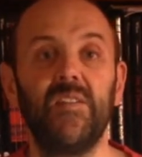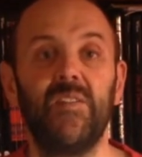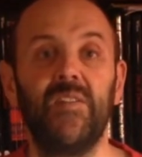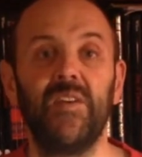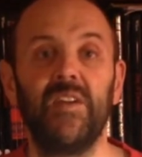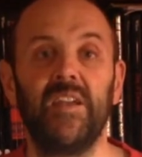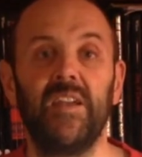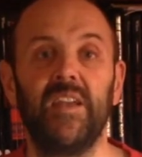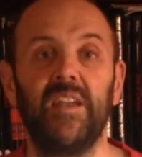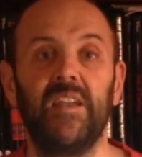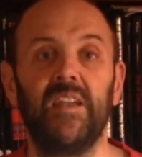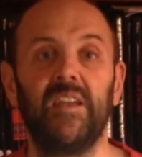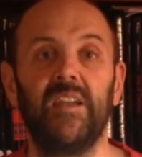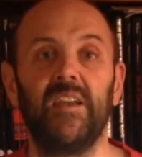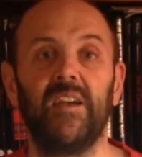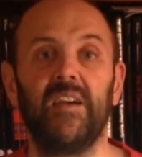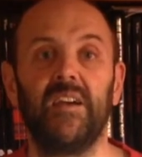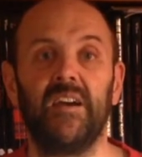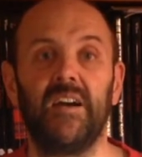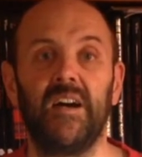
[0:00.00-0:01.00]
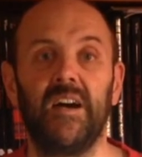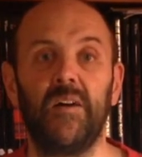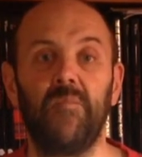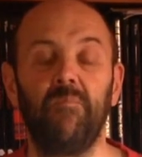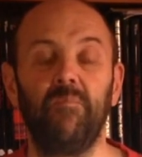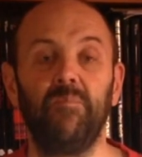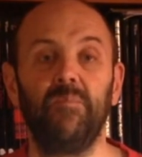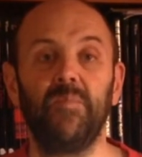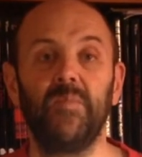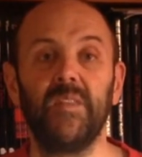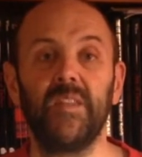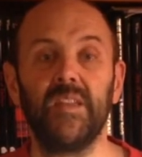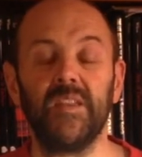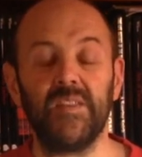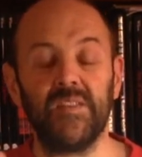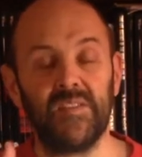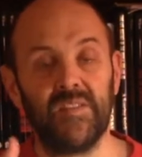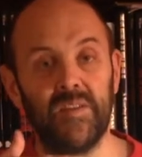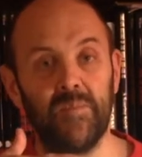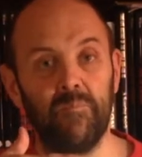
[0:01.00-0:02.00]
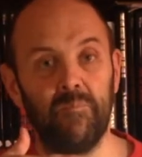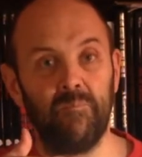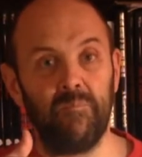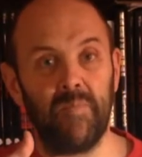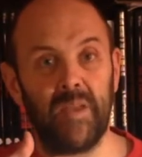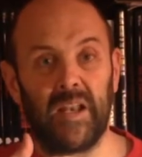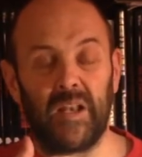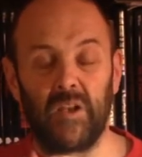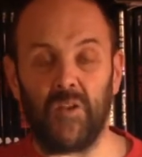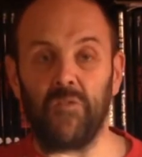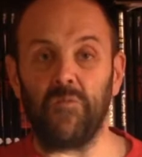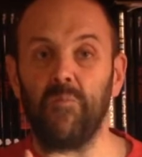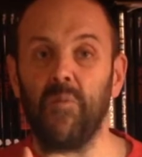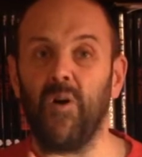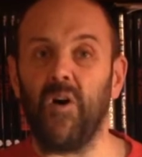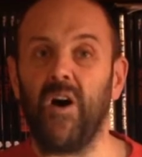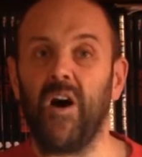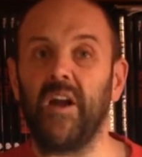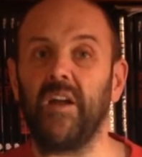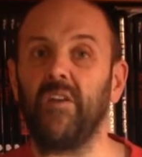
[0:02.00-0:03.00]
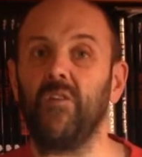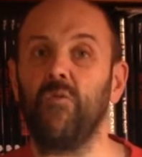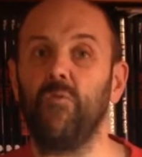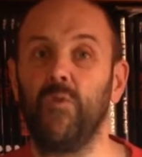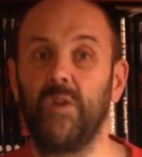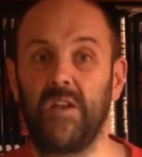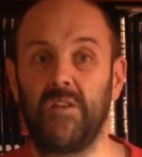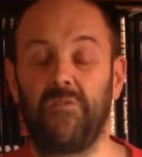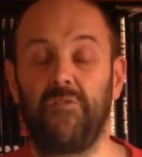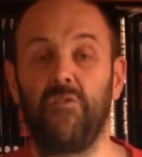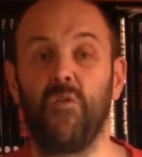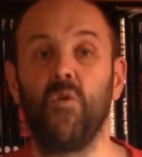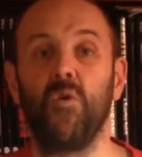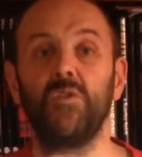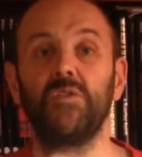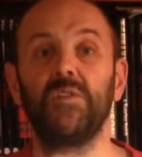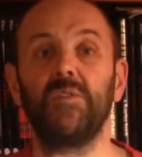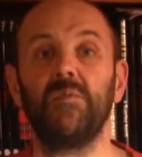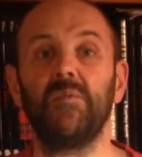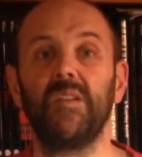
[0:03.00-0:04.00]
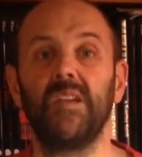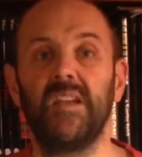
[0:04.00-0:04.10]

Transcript: the um, the middle of my rear foot